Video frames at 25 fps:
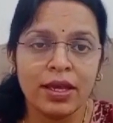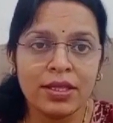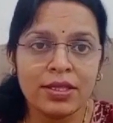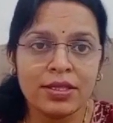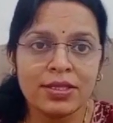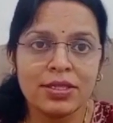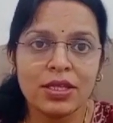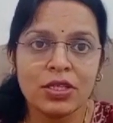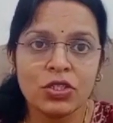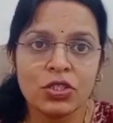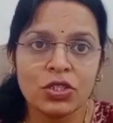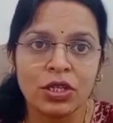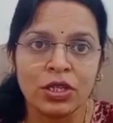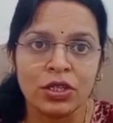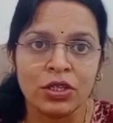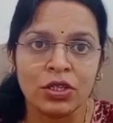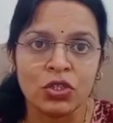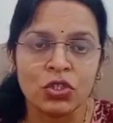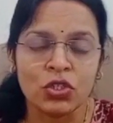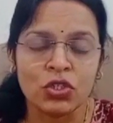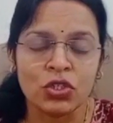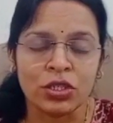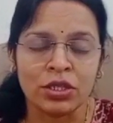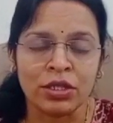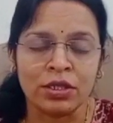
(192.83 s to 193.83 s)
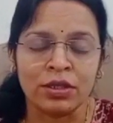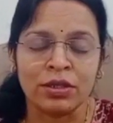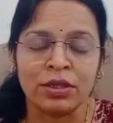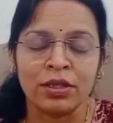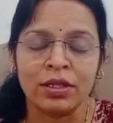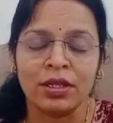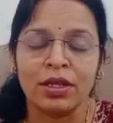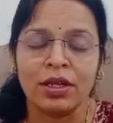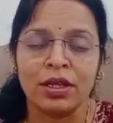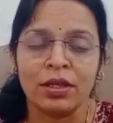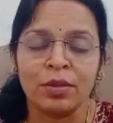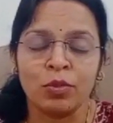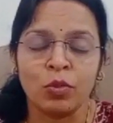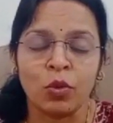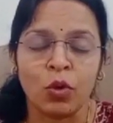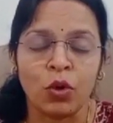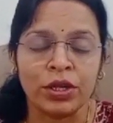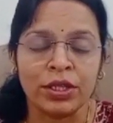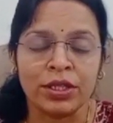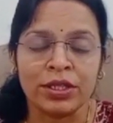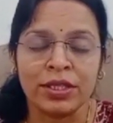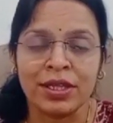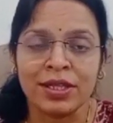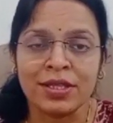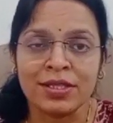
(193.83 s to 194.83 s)
In such condition, in
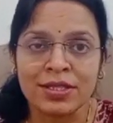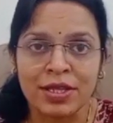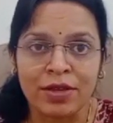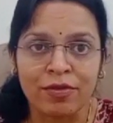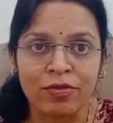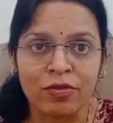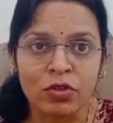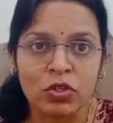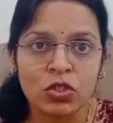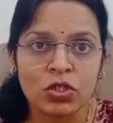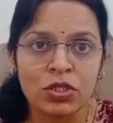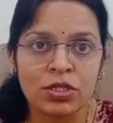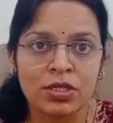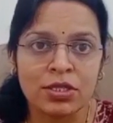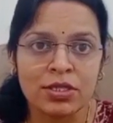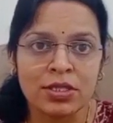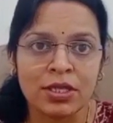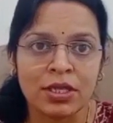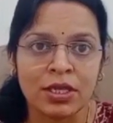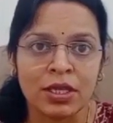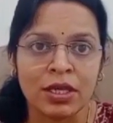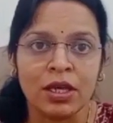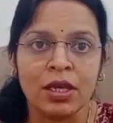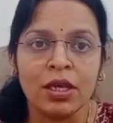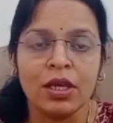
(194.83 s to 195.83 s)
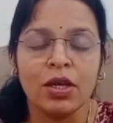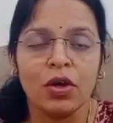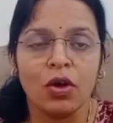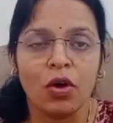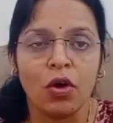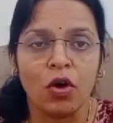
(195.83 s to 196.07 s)
body there is deficiency